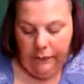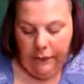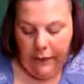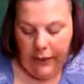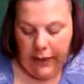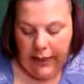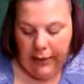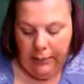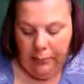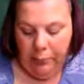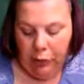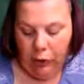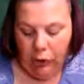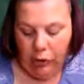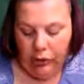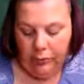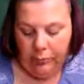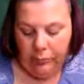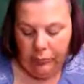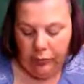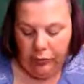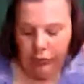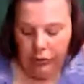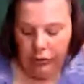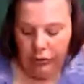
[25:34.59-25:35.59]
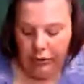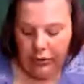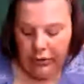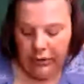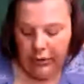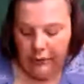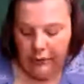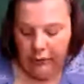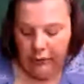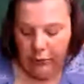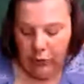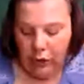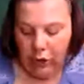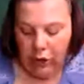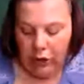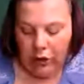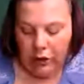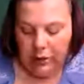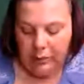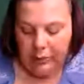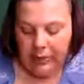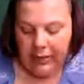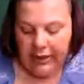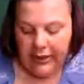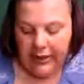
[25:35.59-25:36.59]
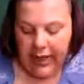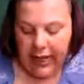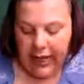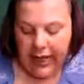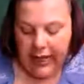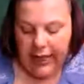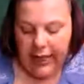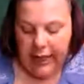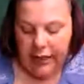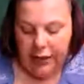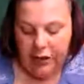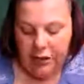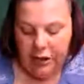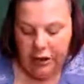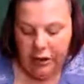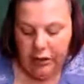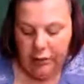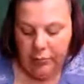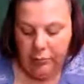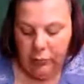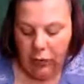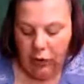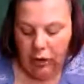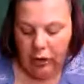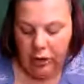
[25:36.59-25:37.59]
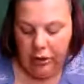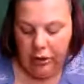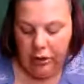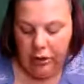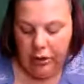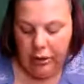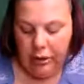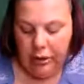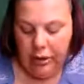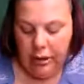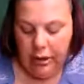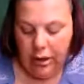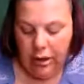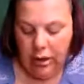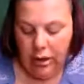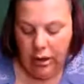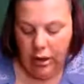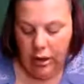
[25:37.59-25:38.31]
find multiple uses for markers because I actually use markers